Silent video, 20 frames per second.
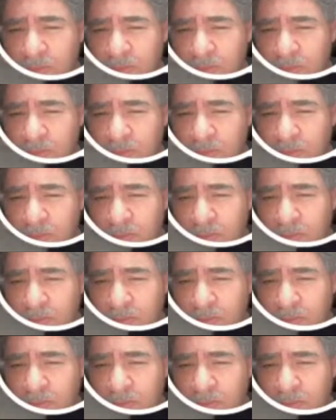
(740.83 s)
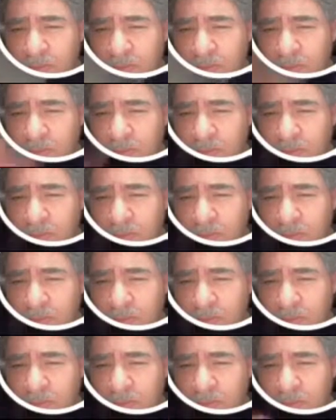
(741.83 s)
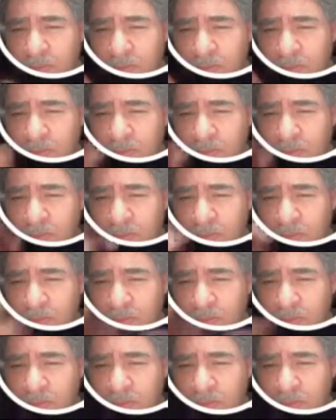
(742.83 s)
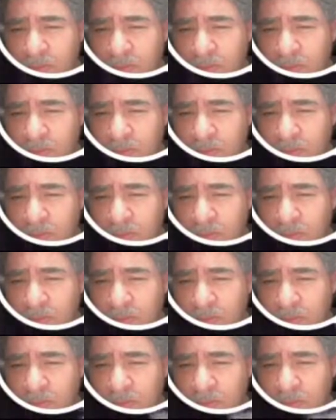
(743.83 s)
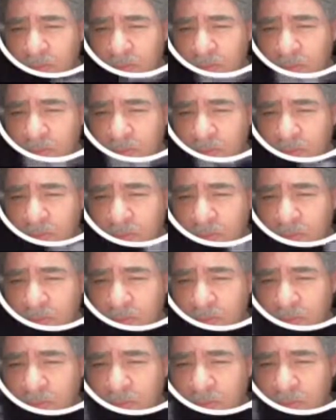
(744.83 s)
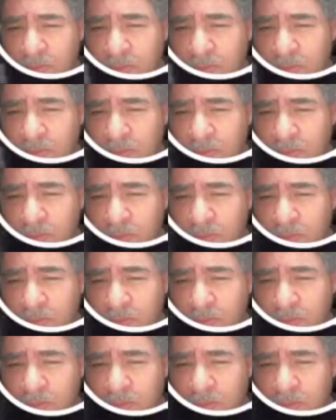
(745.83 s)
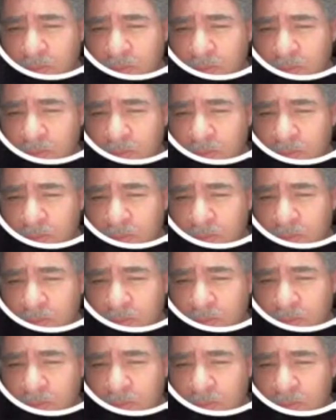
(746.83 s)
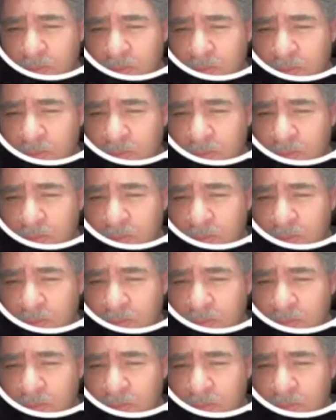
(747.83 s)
(not speaking)